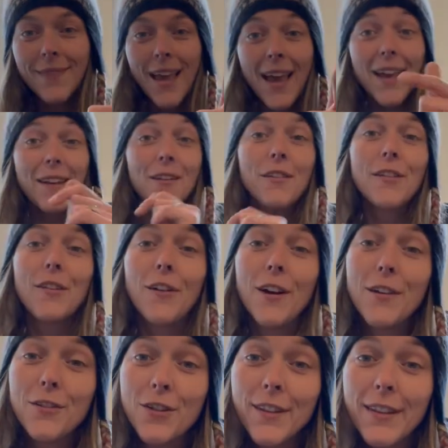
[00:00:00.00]
And
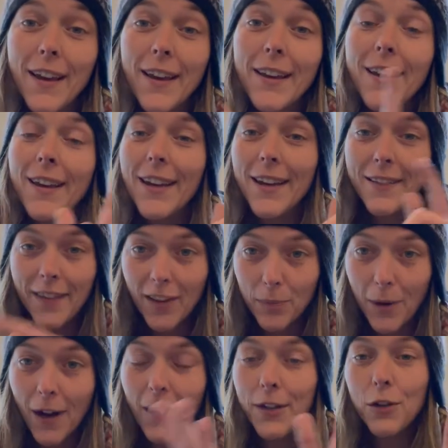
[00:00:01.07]
sorry, should say, in this
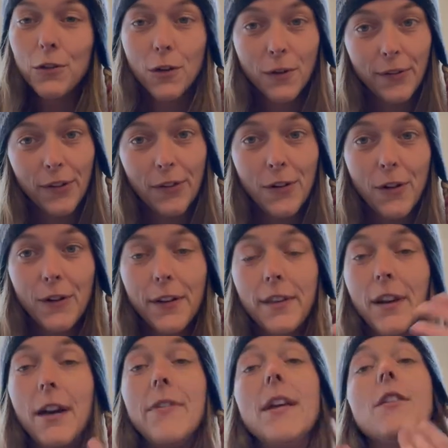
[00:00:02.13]
part you'll also notice
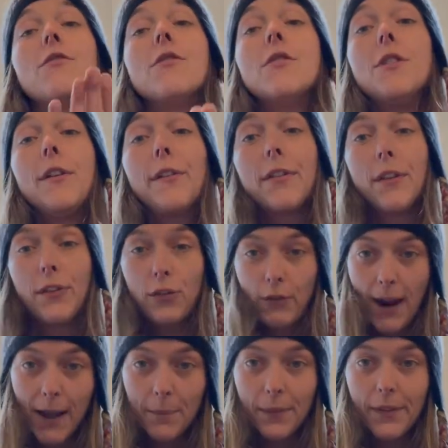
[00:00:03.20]
that I've introduced the
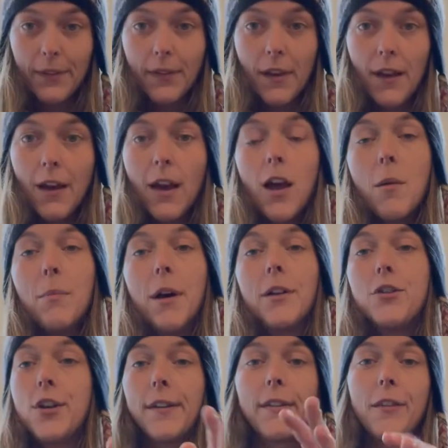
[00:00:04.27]
straps.
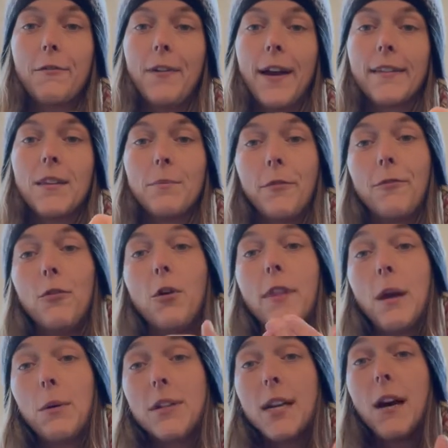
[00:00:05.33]
But just the fact that before
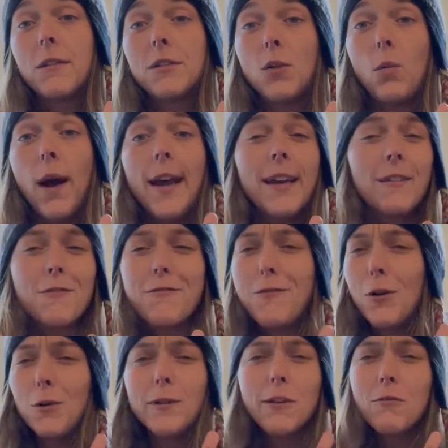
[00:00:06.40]
they were tucked away and
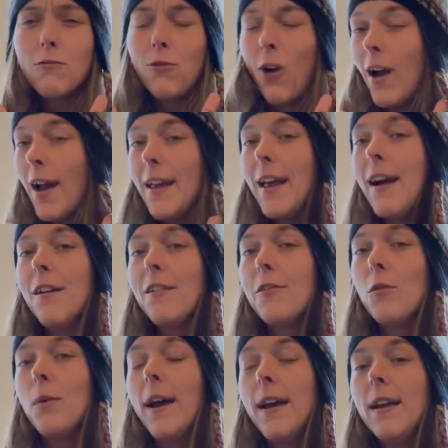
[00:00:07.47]
folded right out
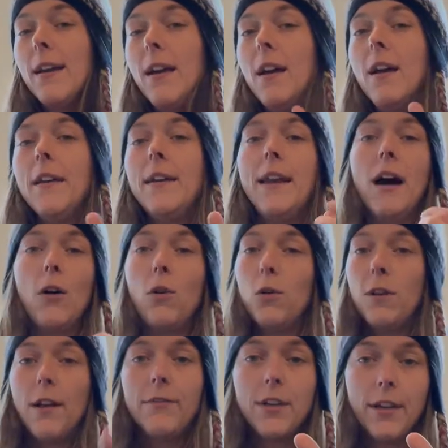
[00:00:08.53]
of the way, now
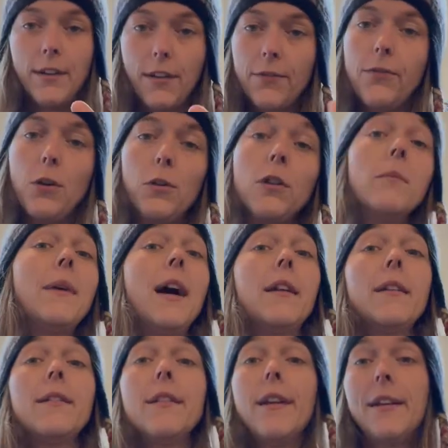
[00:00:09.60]
all I've done is fold them
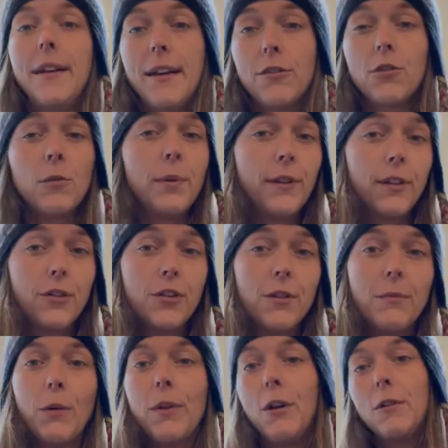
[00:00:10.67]
out into their natural
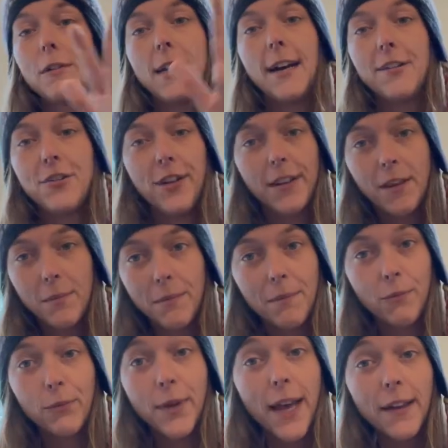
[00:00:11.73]
position, but we're not touching
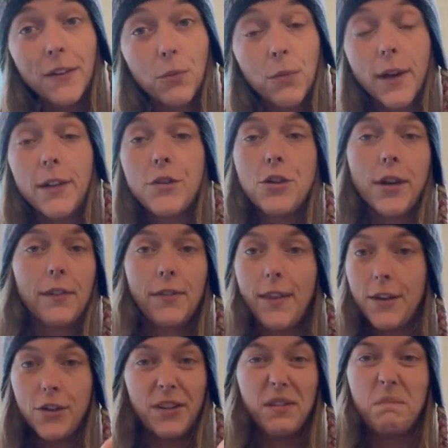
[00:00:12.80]
them yet. They
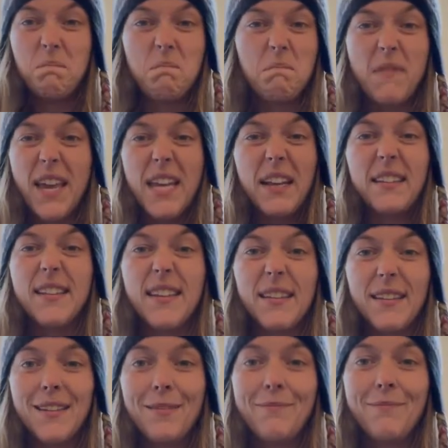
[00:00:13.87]
exist.